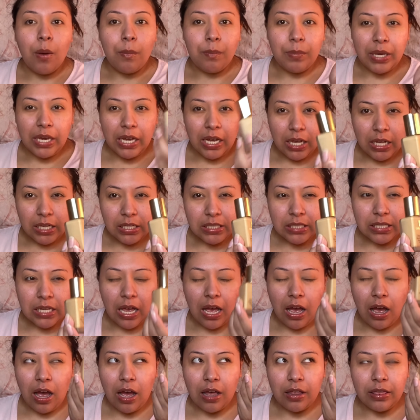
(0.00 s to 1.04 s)
because
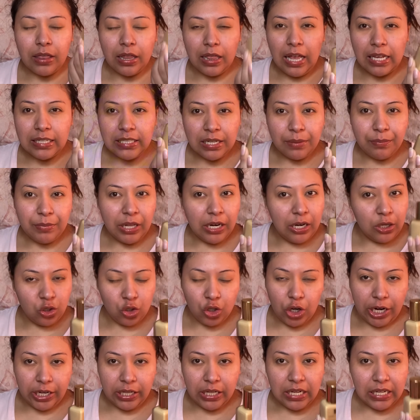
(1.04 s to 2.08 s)
the last time that I
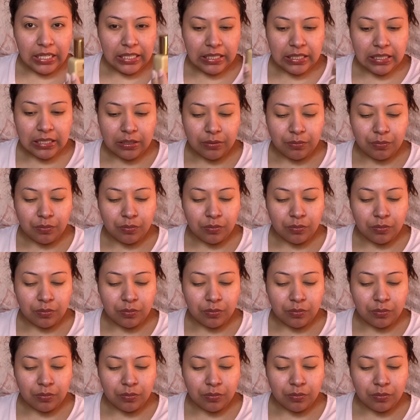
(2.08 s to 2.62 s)
tried this,